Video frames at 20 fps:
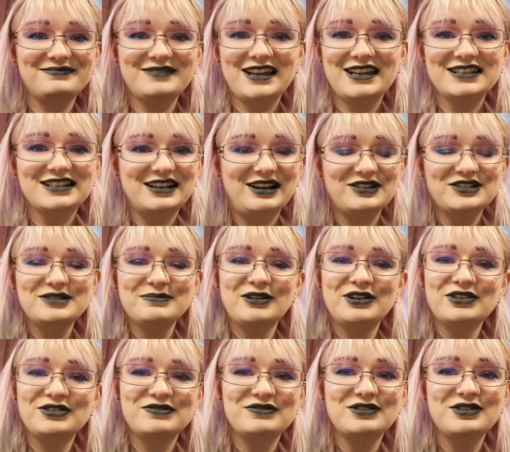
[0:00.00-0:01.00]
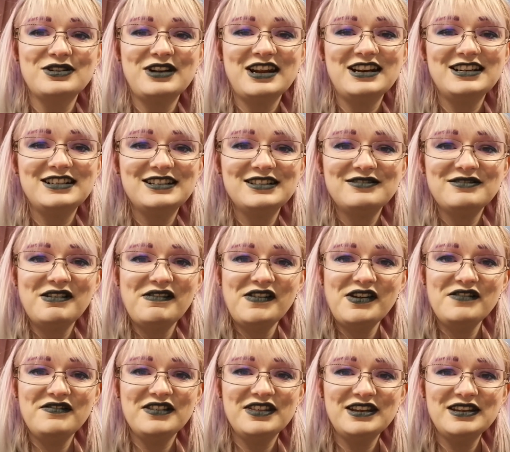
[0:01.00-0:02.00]
Glossybox unedited
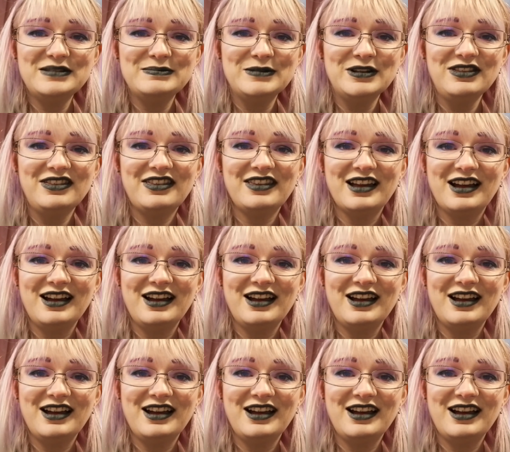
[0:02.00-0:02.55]
review for this month.